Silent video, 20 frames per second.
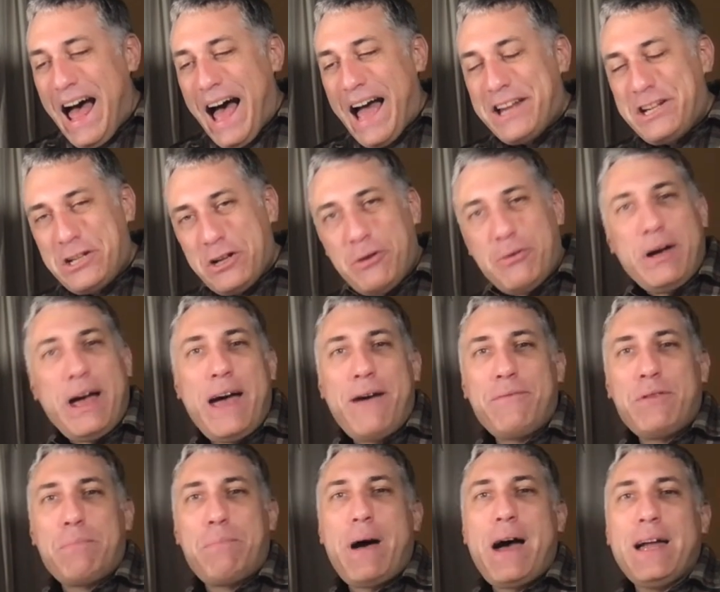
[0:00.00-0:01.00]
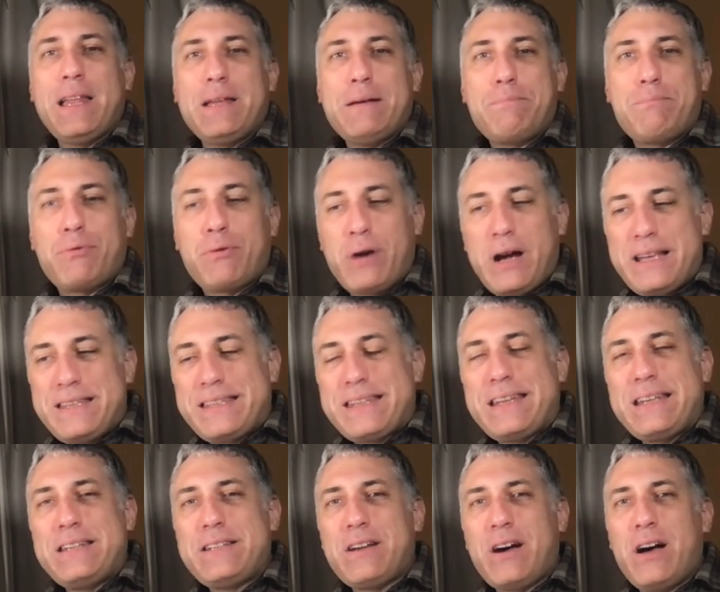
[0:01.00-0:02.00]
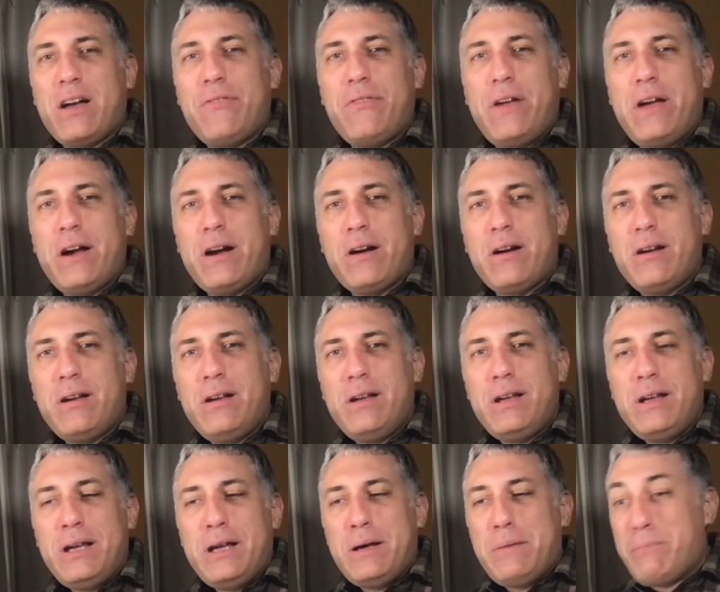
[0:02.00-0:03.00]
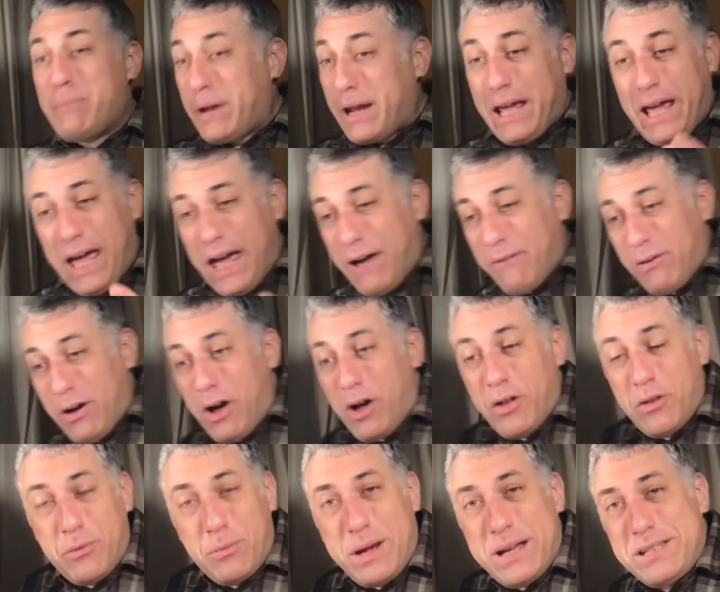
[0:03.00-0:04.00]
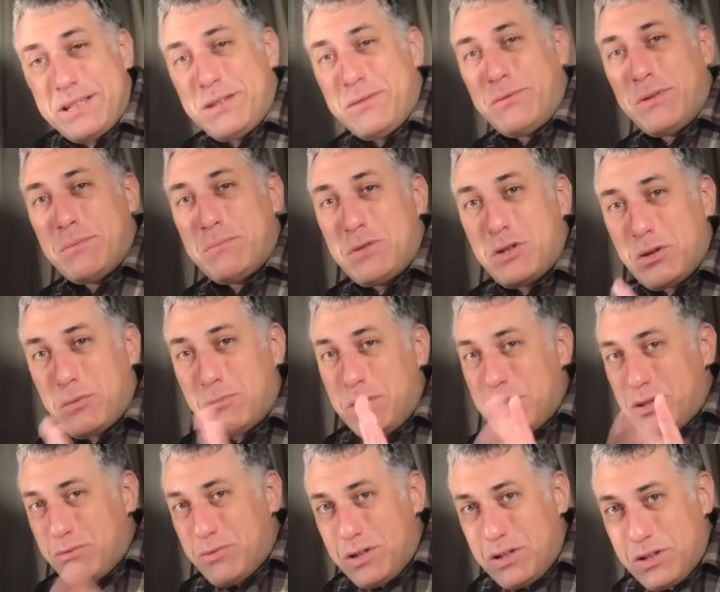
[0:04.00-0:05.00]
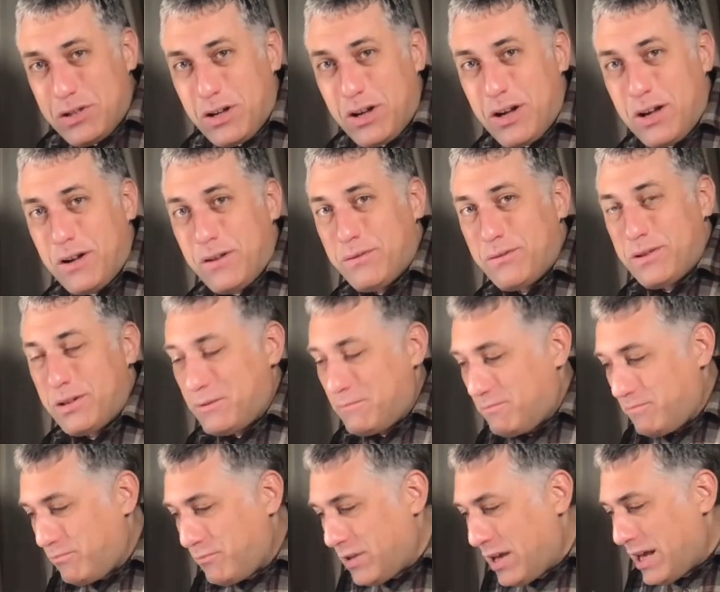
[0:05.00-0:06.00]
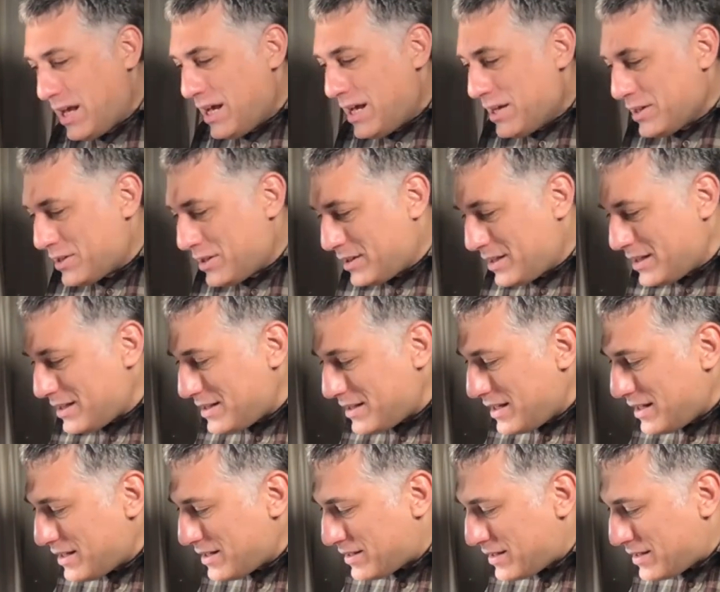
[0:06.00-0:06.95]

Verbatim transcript: I don't have the pilot president on there but I have all the rest of them. So mystery solved. So this is